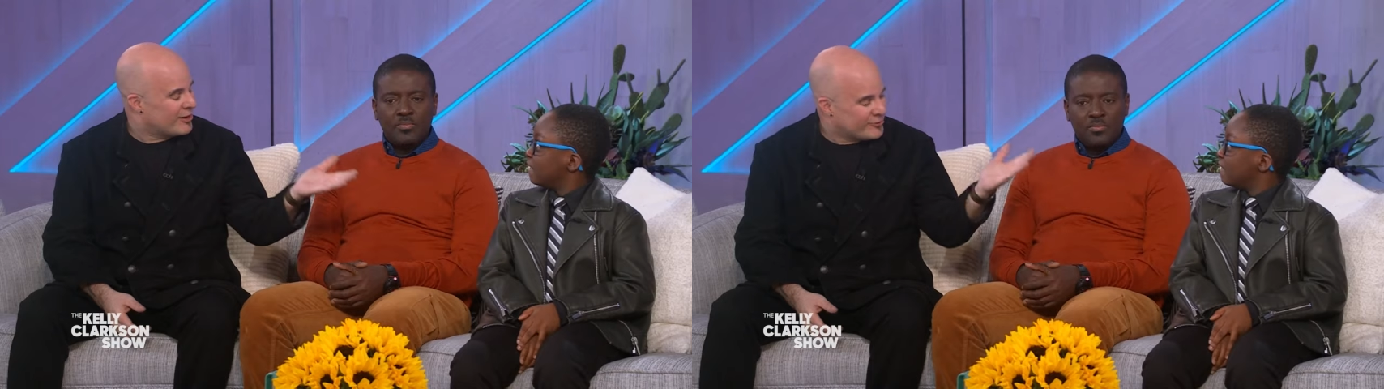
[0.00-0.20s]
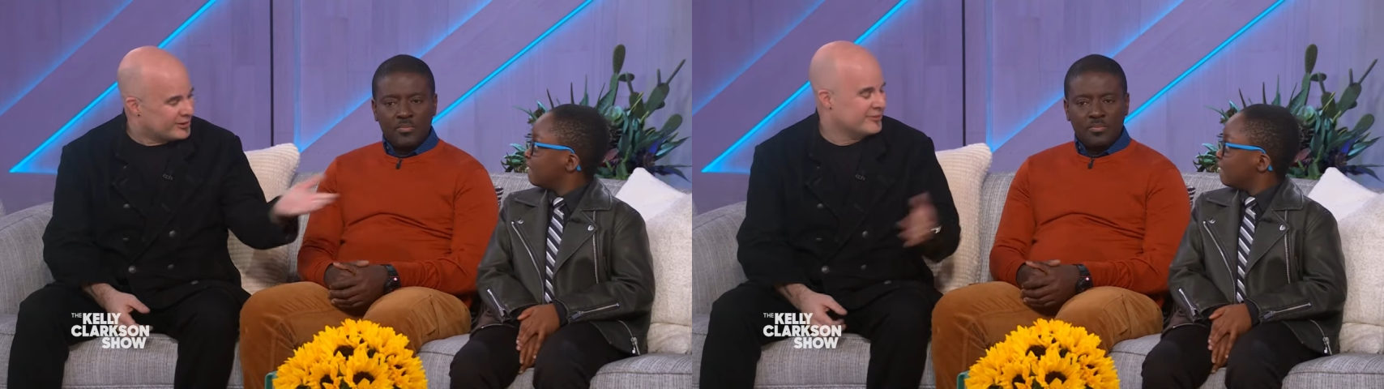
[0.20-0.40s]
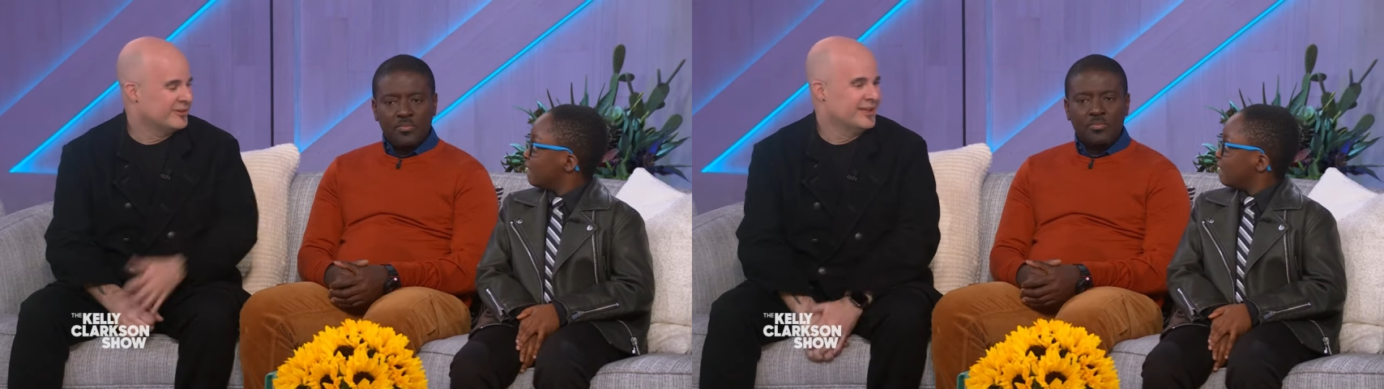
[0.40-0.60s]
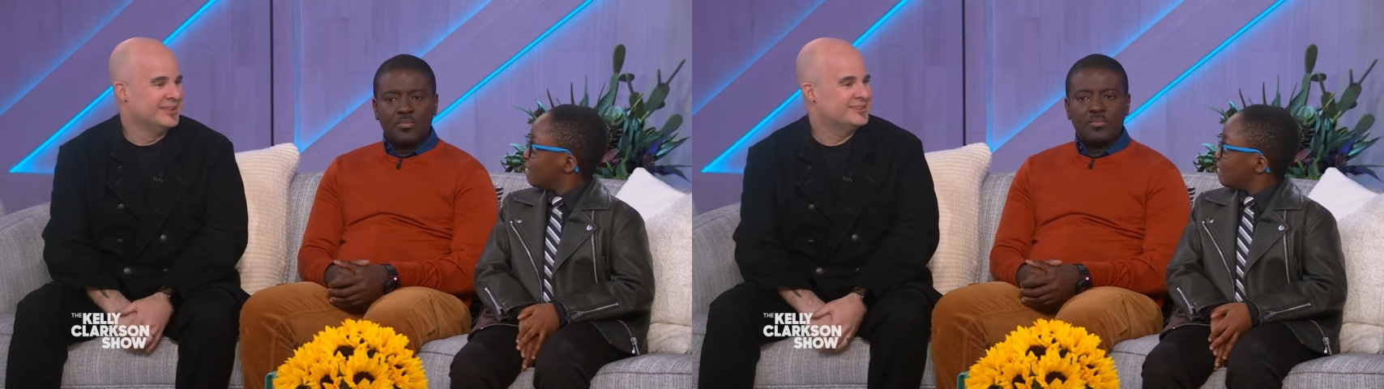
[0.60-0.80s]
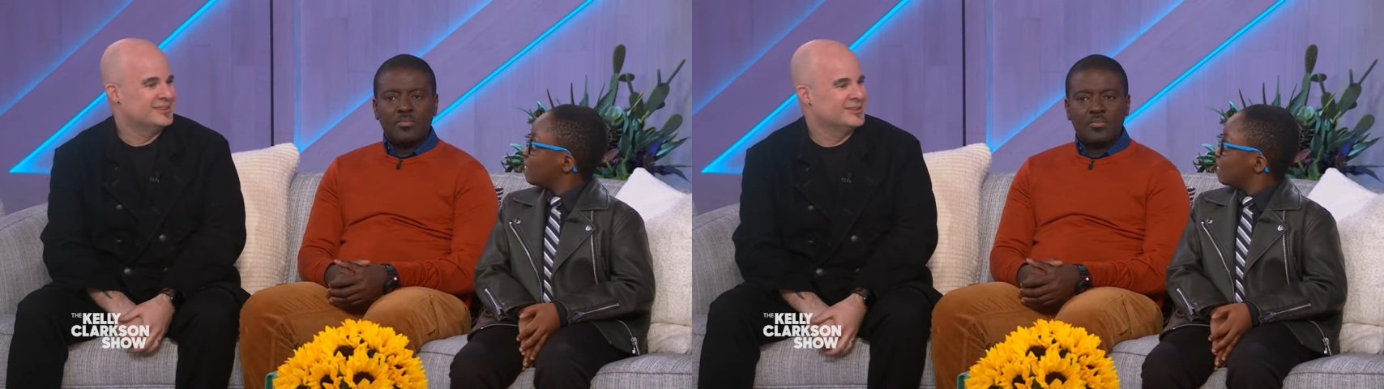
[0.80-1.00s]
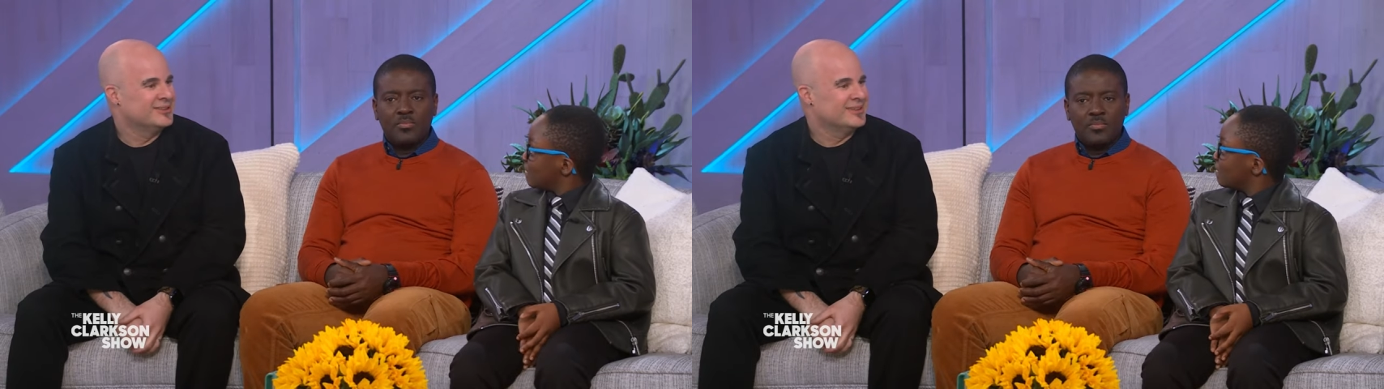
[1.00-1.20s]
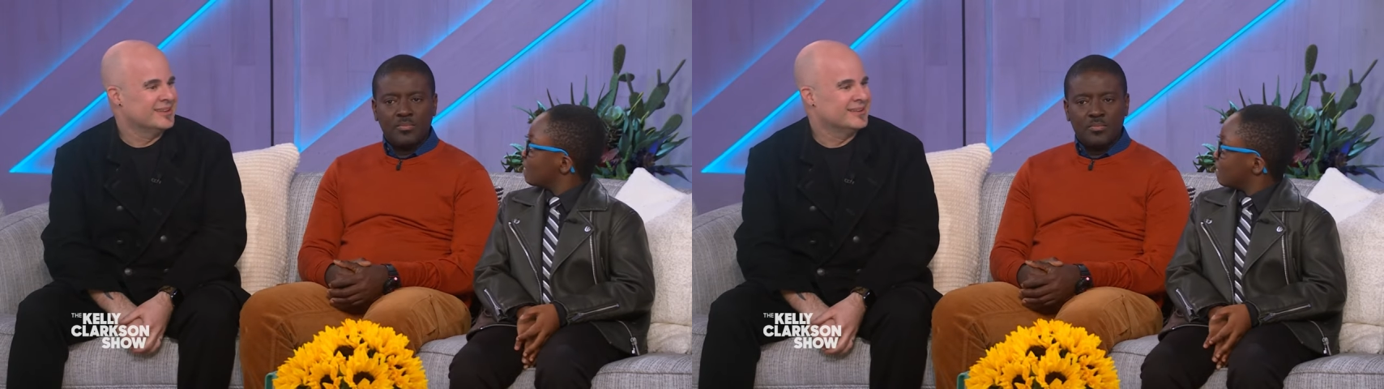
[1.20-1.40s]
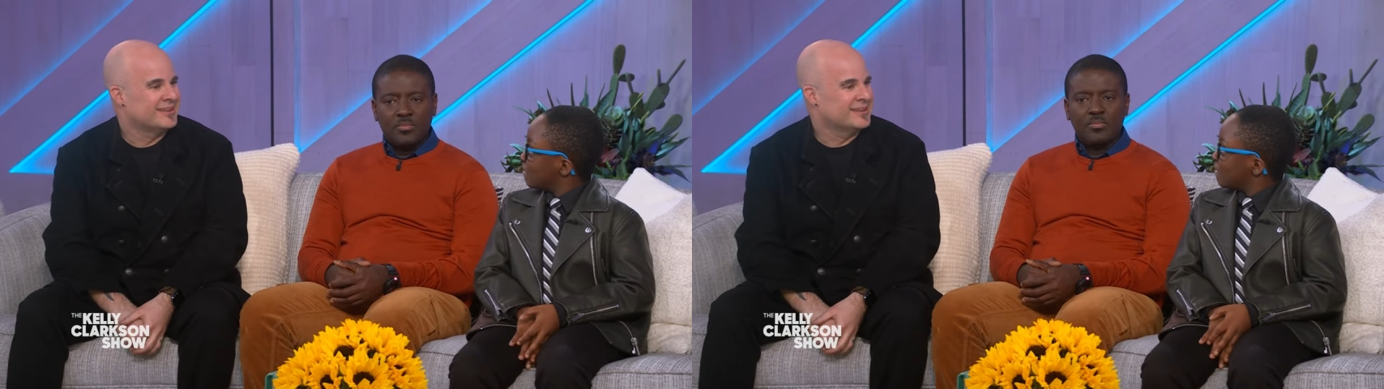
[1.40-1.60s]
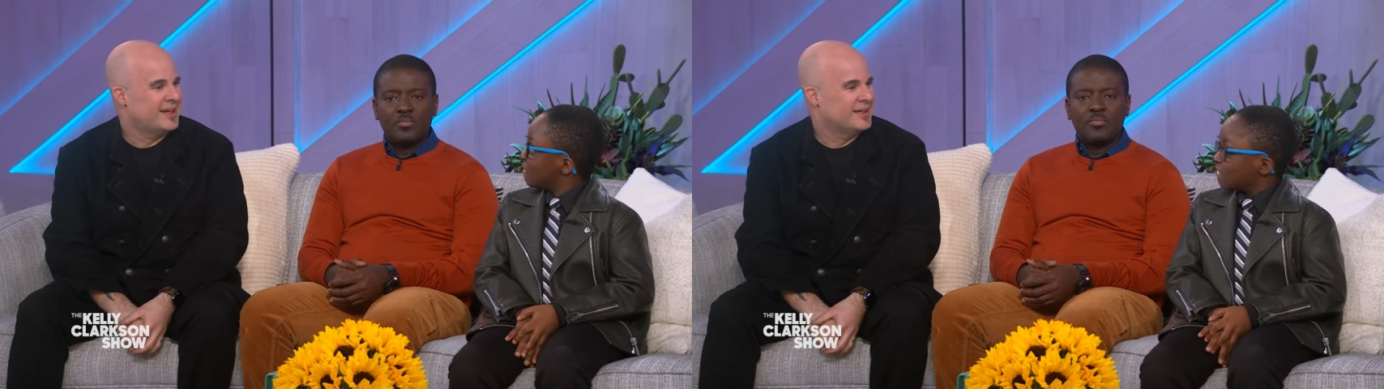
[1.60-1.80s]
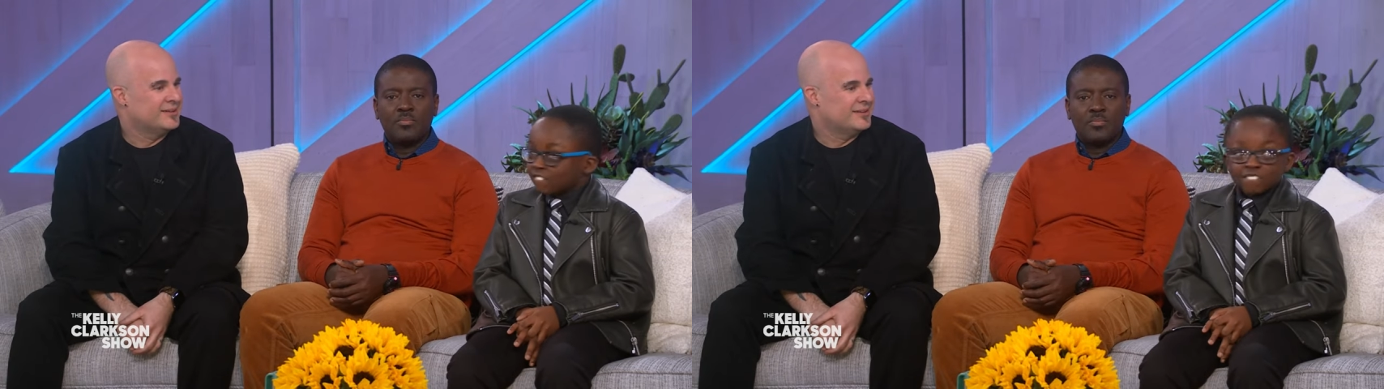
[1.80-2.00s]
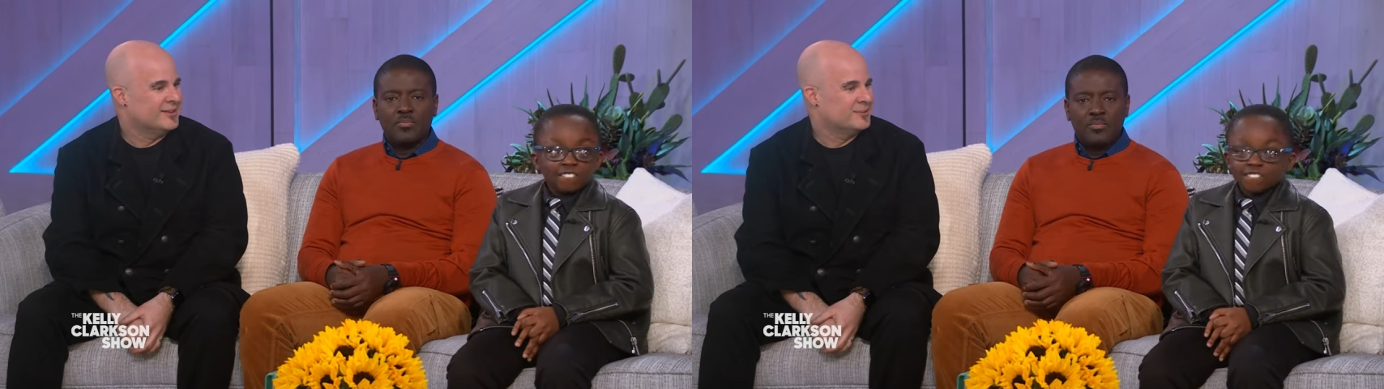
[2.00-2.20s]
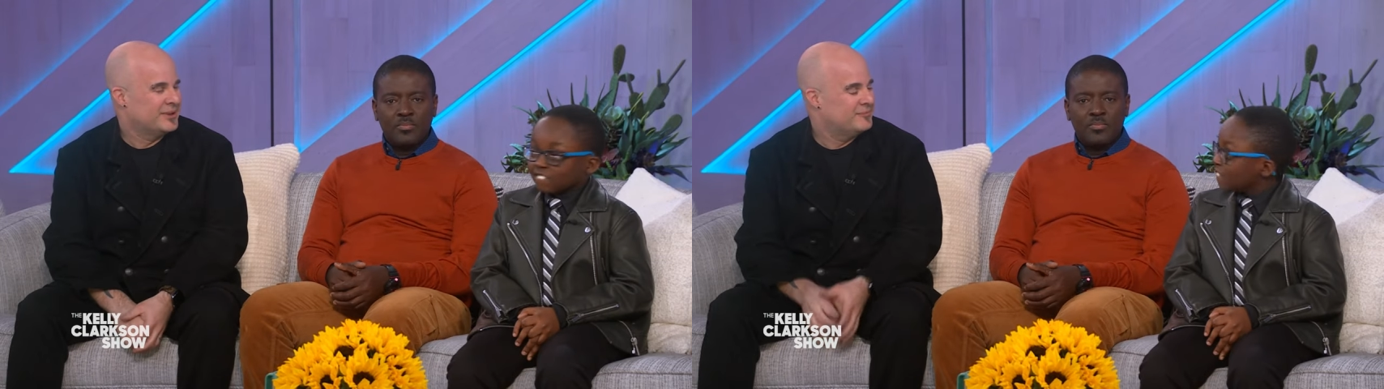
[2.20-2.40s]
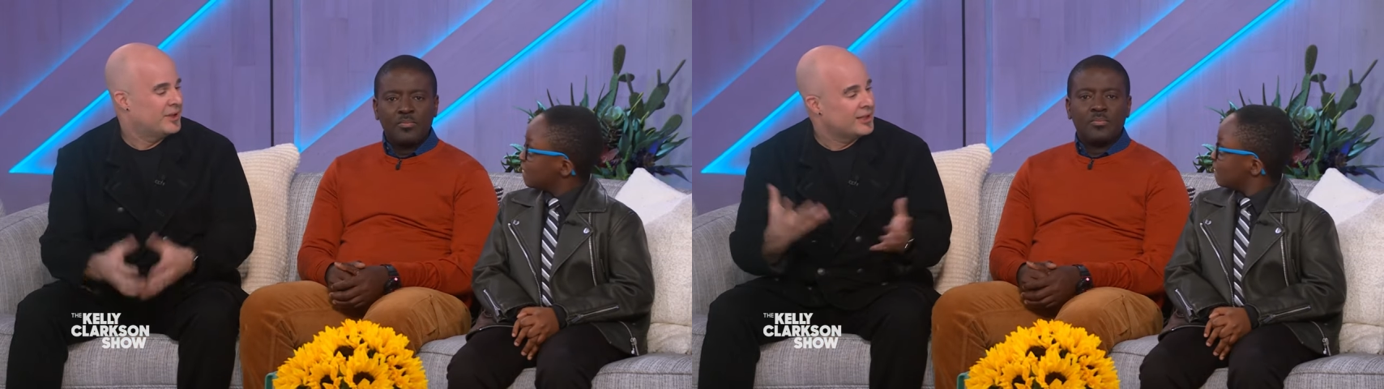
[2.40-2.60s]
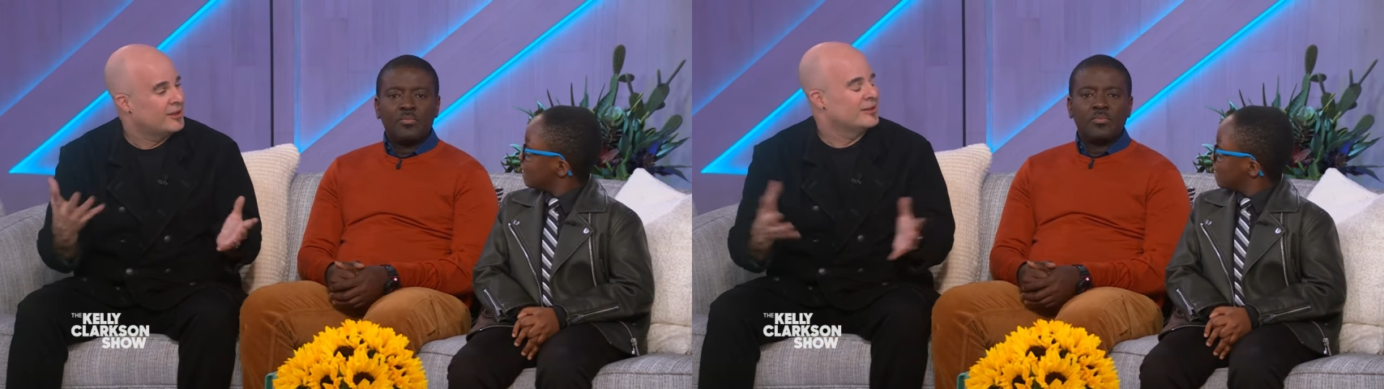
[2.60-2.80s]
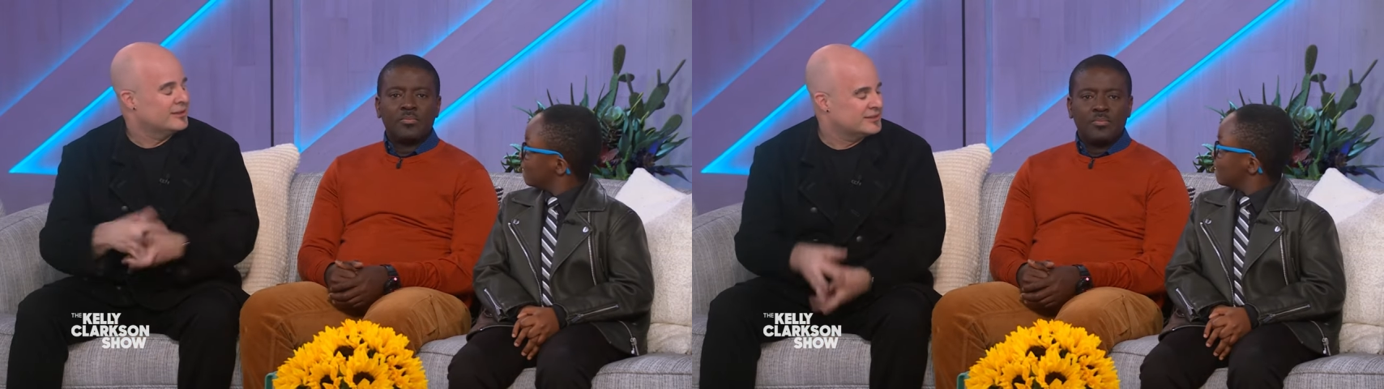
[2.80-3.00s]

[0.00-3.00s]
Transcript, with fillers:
Speaker 1: I really related to Jude, and like I, you know, we, we got a lot